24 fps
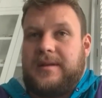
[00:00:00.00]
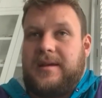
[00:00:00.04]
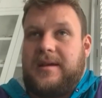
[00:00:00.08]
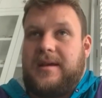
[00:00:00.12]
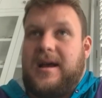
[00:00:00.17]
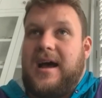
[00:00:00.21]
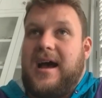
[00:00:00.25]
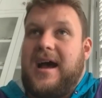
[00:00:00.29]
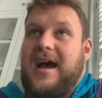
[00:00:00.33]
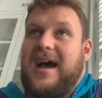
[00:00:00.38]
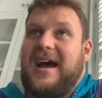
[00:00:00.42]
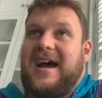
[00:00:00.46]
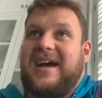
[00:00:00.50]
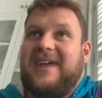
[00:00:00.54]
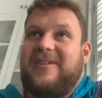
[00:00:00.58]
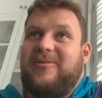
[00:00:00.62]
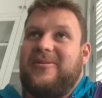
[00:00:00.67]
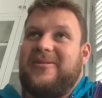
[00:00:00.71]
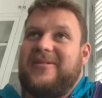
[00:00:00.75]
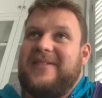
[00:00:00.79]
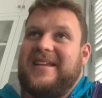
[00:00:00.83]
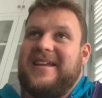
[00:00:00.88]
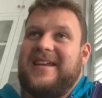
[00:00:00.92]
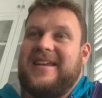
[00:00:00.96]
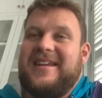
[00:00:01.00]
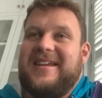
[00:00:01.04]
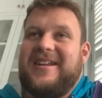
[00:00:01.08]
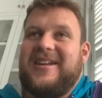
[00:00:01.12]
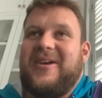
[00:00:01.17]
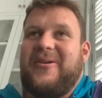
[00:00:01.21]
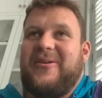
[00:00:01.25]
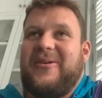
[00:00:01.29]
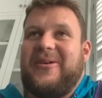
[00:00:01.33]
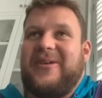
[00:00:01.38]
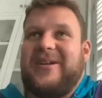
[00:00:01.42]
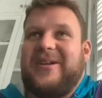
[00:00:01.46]
You
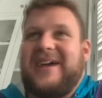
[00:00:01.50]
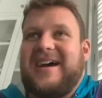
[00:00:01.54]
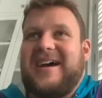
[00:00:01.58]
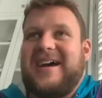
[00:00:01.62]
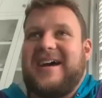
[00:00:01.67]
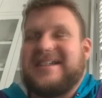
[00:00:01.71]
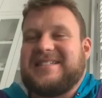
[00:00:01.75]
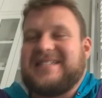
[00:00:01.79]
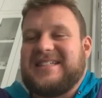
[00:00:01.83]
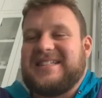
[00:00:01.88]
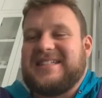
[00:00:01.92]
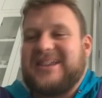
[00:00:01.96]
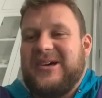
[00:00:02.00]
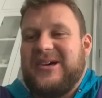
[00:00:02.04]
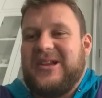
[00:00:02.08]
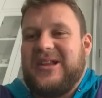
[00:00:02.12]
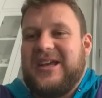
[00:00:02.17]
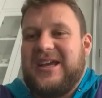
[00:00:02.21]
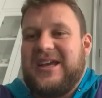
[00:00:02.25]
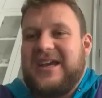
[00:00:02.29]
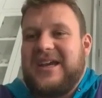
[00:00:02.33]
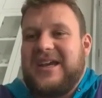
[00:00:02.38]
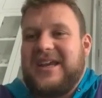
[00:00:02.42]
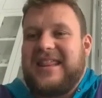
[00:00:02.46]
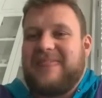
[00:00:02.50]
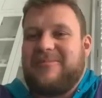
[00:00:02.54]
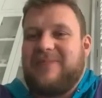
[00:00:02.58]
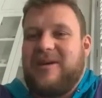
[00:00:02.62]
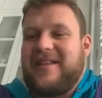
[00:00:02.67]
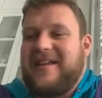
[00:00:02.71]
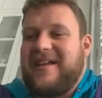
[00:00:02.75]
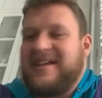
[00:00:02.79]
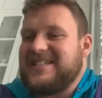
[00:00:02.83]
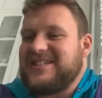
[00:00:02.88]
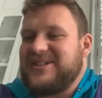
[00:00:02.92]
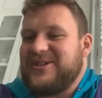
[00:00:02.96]
know, when I was in Little League, I think my
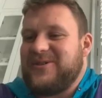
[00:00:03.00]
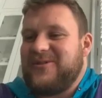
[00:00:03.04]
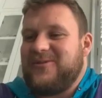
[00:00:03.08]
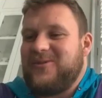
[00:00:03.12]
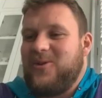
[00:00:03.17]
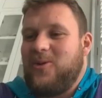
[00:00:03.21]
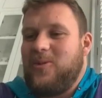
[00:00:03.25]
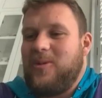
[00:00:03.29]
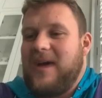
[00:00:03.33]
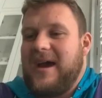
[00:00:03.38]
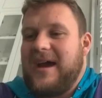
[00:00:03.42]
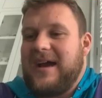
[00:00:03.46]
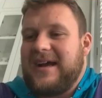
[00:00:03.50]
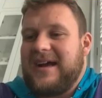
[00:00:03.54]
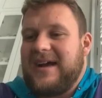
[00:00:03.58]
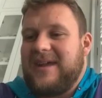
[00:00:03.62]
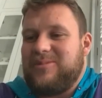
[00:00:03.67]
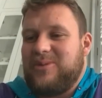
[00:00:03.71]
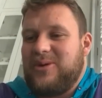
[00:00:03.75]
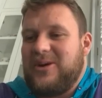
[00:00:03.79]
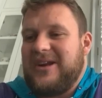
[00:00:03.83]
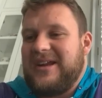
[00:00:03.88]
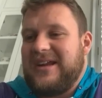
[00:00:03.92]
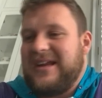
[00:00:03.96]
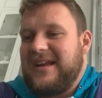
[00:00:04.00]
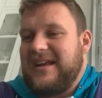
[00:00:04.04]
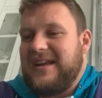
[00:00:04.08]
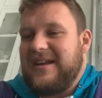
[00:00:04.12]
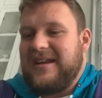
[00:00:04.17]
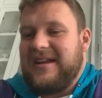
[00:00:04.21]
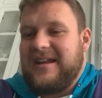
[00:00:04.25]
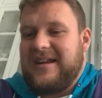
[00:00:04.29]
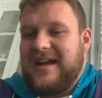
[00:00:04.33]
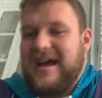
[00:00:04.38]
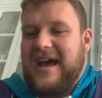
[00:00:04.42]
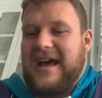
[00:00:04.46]
last year of fullback, I played
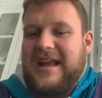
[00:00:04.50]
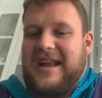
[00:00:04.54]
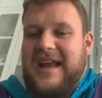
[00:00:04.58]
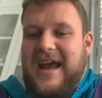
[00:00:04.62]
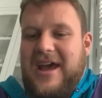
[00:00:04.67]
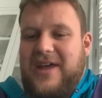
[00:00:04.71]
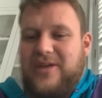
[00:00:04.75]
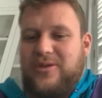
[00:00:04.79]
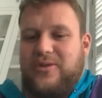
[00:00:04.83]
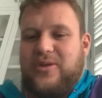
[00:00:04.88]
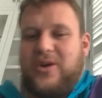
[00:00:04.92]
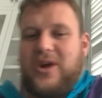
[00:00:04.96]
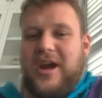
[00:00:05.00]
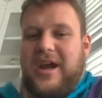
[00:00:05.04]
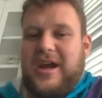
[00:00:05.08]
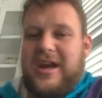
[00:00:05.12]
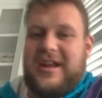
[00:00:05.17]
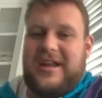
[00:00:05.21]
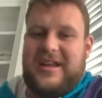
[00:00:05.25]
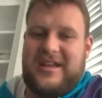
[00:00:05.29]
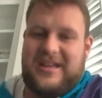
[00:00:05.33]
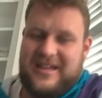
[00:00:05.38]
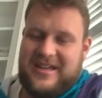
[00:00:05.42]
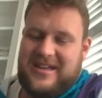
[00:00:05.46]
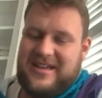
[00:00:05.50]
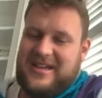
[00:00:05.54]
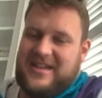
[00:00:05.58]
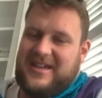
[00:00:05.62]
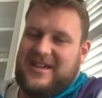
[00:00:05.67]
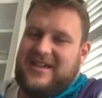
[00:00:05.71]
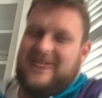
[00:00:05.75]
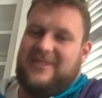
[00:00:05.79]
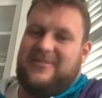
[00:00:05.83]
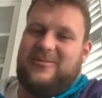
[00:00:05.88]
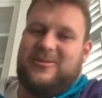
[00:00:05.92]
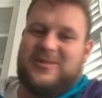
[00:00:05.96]
in ninth grade,
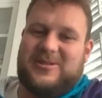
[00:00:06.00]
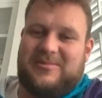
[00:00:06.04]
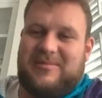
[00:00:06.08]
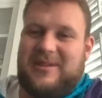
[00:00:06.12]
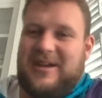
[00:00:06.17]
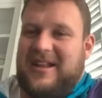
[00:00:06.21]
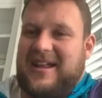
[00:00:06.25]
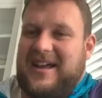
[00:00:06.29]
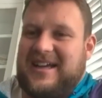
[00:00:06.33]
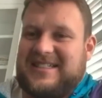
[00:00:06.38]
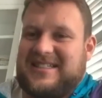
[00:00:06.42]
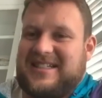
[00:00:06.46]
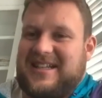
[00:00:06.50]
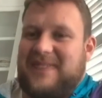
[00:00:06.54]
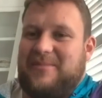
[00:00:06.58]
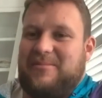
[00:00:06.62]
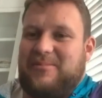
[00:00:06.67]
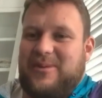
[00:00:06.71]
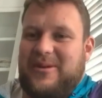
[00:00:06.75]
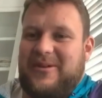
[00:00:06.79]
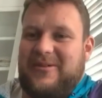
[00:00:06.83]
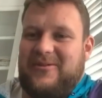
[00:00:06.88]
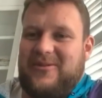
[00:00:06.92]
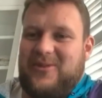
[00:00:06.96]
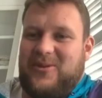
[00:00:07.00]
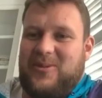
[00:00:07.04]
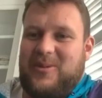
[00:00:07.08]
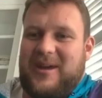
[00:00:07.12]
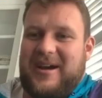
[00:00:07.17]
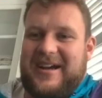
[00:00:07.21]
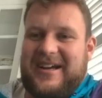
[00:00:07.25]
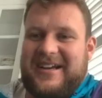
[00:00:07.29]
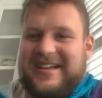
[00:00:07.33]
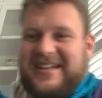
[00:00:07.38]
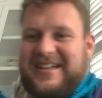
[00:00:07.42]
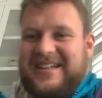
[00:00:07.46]
was my last time playing
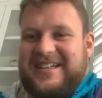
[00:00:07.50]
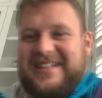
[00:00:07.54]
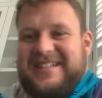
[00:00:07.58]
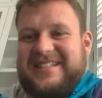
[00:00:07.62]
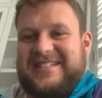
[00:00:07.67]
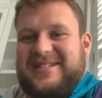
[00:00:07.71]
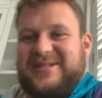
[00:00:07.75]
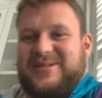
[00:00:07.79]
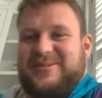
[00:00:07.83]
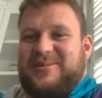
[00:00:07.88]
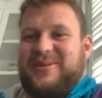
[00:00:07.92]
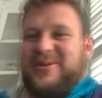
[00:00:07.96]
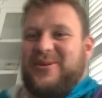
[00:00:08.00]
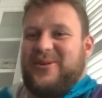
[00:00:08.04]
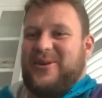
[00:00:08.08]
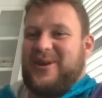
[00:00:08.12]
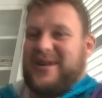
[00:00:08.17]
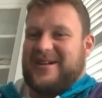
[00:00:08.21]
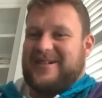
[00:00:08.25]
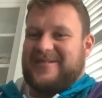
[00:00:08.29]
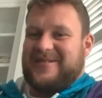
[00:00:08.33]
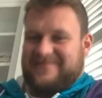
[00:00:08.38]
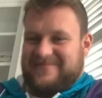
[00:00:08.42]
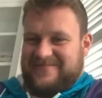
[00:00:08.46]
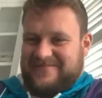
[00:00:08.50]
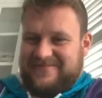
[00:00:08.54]
fullback. So it's been a while.